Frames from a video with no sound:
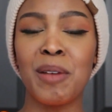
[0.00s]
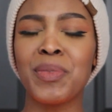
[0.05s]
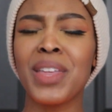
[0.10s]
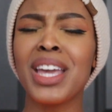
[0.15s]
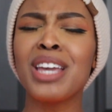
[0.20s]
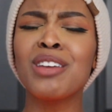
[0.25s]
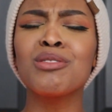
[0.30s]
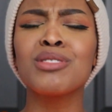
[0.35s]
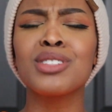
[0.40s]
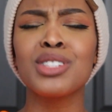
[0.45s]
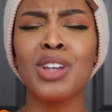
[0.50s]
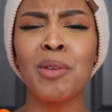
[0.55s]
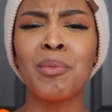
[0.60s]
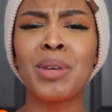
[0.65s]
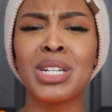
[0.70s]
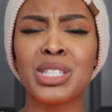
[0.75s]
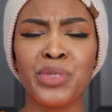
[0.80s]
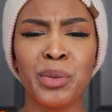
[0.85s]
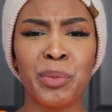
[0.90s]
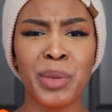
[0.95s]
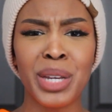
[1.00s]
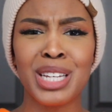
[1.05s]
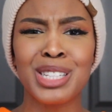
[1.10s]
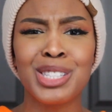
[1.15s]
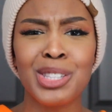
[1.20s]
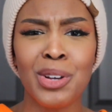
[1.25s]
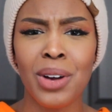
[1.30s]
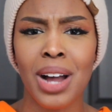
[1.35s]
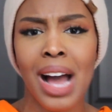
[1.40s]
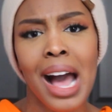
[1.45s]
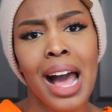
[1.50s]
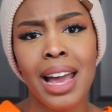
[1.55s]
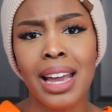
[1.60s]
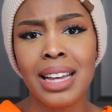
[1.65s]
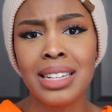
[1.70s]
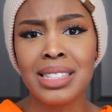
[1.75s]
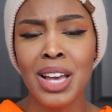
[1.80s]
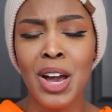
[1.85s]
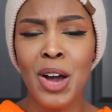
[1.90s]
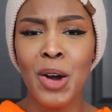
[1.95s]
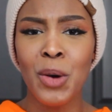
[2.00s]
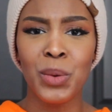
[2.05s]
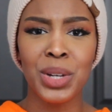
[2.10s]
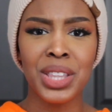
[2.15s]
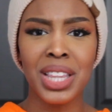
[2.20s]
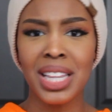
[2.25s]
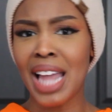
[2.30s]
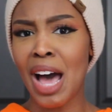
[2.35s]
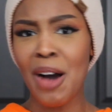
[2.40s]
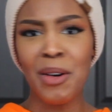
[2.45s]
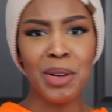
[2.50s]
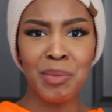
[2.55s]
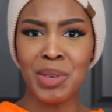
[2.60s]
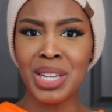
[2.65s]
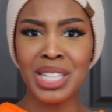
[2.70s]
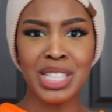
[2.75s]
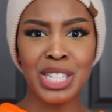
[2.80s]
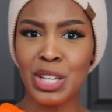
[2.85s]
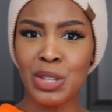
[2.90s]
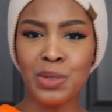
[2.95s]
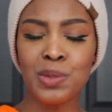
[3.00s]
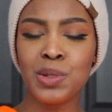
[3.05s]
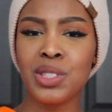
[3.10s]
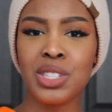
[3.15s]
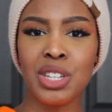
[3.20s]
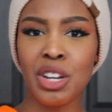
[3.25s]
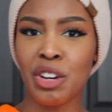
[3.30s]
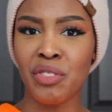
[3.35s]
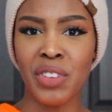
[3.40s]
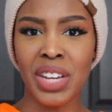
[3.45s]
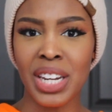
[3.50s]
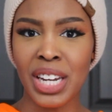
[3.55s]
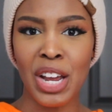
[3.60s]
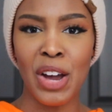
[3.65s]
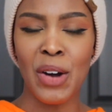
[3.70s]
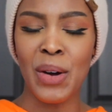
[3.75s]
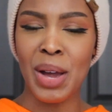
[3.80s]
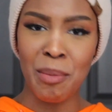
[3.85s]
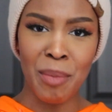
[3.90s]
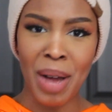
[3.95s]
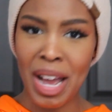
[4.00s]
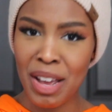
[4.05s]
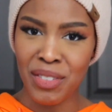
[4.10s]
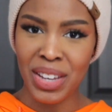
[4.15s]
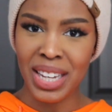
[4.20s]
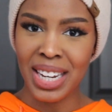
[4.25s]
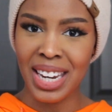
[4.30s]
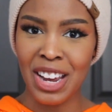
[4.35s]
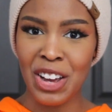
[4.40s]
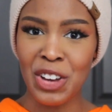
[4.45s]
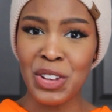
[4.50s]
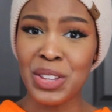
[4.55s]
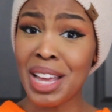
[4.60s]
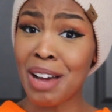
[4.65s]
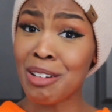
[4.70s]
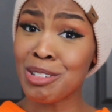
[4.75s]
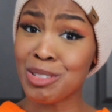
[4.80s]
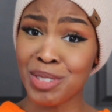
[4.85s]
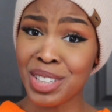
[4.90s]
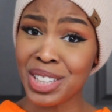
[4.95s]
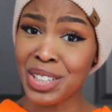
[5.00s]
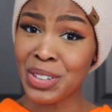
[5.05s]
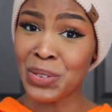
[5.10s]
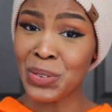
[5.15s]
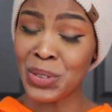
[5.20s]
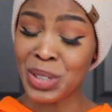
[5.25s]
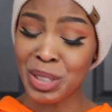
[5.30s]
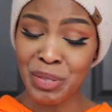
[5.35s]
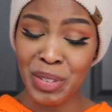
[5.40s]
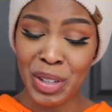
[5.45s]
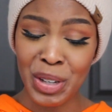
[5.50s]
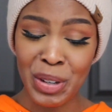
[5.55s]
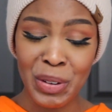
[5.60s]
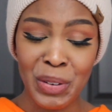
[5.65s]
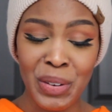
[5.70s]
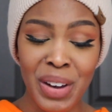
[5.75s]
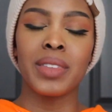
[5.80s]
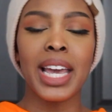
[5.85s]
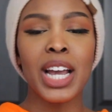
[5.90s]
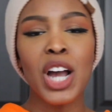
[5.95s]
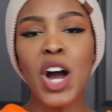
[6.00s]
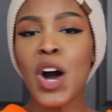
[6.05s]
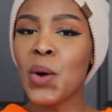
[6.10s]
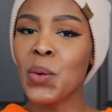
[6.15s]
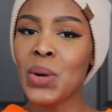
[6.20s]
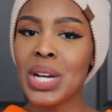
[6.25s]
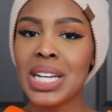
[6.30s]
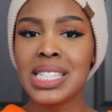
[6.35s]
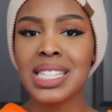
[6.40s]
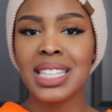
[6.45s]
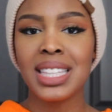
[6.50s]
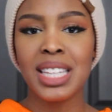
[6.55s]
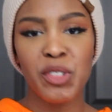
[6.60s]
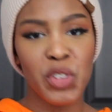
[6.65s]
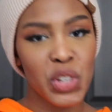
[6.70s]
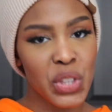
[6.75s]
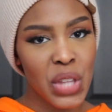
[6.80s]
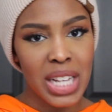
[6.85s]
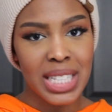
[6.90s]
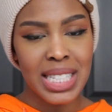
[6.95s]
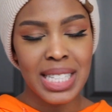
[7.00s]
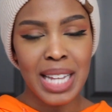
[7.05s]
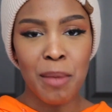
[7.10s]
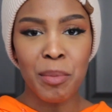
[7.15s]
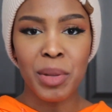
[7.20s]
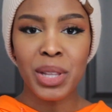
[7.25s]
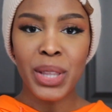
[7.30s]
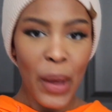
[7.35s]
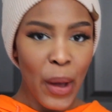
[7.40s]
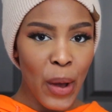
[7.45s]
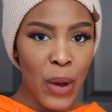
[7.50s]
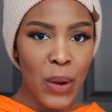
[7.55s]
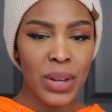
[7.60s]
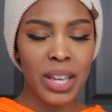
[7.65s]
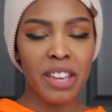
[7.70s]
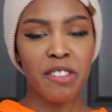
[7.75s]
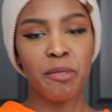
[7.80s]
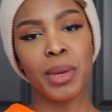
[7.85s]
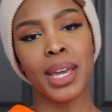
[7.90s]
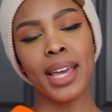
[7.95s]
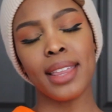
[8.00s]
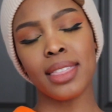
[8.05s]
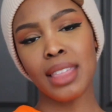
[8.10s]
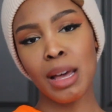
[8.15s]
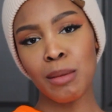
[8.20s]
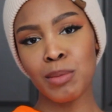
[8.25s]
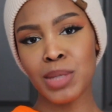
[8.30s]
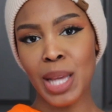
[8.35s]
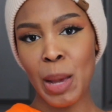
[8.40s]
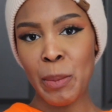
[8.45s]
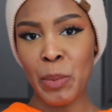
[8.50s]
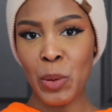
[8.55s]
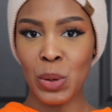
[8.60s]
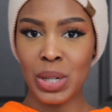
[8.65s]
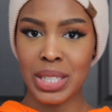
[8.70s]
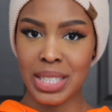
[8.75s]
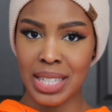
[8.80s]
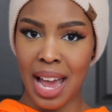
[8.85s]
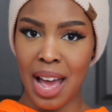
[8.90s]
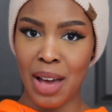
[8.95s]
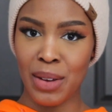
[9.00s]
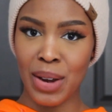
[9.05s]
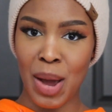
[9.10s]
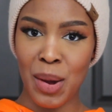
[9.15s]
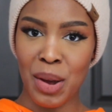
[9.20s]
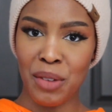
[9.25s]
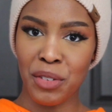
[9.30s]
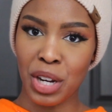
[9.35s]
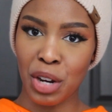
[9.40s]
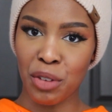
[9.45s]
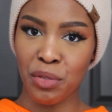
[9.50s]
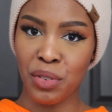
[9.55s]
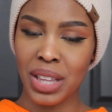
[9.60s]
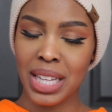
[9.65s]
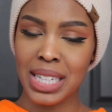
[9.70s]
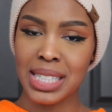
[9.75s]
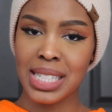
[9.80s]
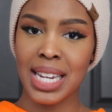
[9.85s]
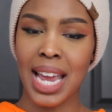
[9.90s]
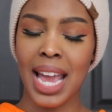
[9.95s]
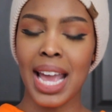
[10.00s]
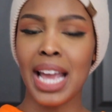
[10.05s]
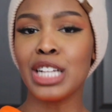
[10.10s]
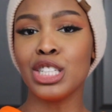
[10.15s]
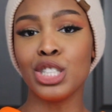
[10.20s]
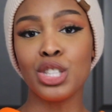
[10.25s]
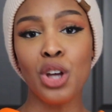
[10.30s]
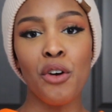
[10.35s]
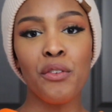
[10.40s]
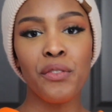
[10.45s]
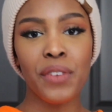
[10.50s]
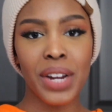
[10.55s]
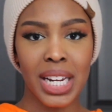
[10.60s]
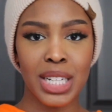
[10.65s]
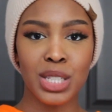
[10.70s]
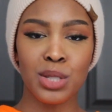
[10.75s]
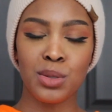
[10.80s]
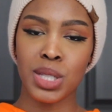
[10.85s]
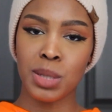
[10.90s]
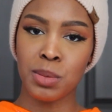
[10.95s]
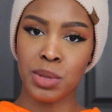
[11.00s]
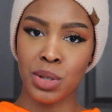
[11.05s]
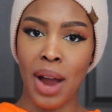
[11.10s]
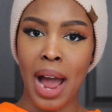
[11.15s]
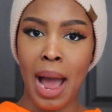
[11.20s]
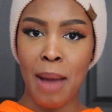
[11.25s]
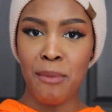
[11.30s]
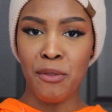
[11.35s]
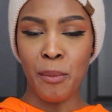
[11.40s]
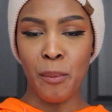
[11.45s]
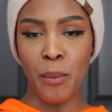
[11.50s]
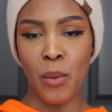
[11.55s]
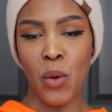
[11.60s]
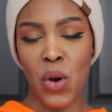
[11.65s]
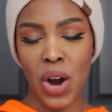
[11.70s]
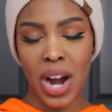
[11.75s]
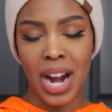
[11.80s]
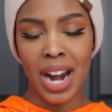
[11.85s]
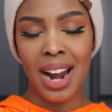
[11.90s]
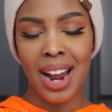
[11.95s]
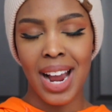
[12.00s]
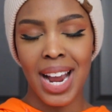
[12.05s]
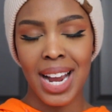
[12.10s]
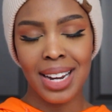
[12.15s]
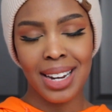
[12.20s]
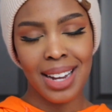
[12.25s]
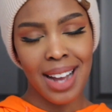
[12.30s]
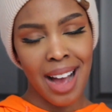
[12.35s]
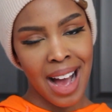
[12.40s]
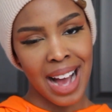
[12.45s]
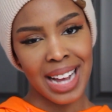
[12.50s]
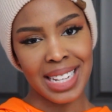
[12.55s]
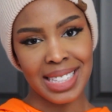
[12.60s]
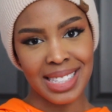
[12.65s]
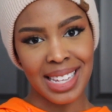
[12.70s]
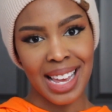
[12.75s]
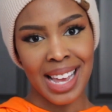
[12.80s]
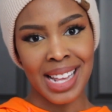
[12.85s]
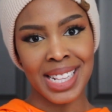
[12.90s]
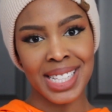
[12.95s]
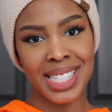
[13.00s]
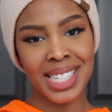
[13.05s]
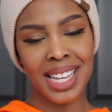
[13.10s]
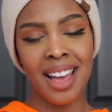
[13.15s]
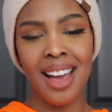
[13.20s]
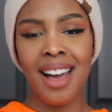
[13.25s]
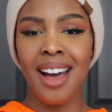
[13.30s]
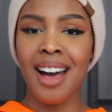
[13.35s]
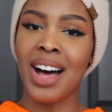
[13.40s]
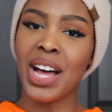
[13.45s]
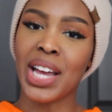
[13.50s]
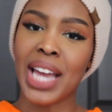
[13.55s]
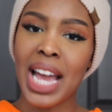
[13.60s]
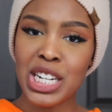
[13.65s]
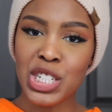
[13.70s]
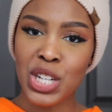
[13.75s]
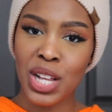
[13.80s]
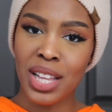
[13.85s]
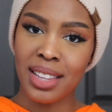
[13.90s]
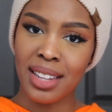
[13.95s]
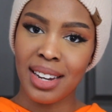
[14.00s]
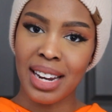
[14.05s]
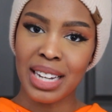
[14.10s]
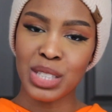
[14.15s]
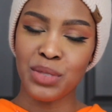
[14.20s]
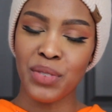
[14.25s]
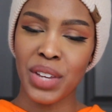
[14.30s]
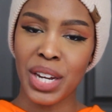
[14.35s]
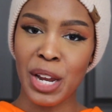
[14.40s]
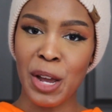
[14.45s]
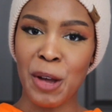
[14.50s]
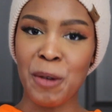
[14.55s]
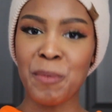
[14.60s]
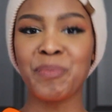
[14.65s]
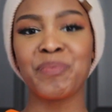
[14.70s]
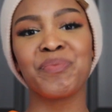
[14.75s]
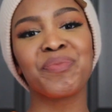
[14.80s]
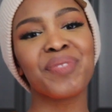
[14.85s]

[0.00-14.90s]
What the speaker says: Thank you so much for being so kind with allowing me to use your video in my video. That was really cool of you. Like always, leave your thoughts down below. Give me a thumbs up or down, however you're feeling today. And don't forget to subscribe for more content. I'll catch y'all in the next video.